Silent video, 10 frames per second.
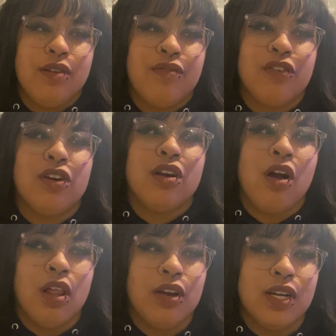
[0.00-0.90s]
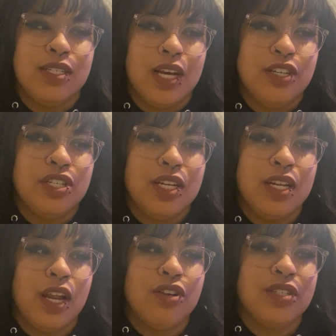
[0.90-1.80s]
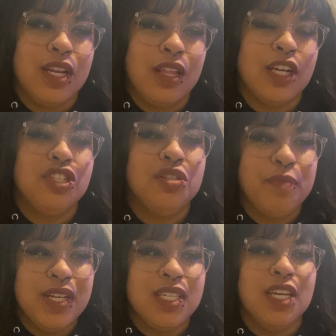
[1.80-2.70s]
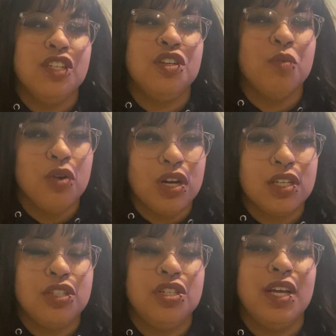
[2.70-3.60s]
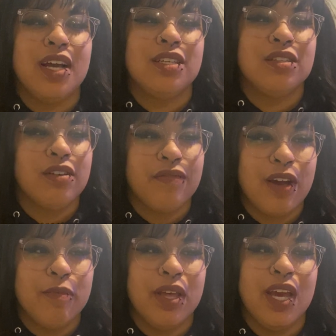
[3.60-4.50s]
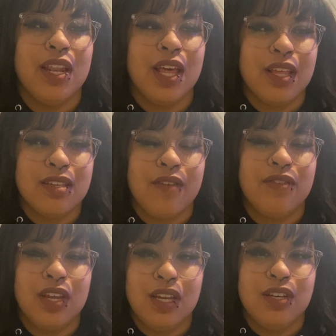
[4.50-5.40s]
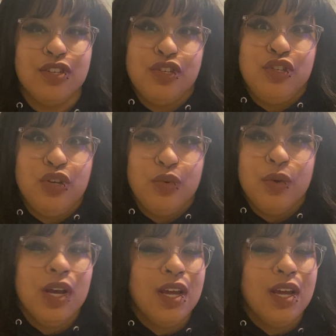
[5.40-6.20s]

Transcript: for all her attention, and understanding that she's busy, she works, she has her family and, like, stuff to do.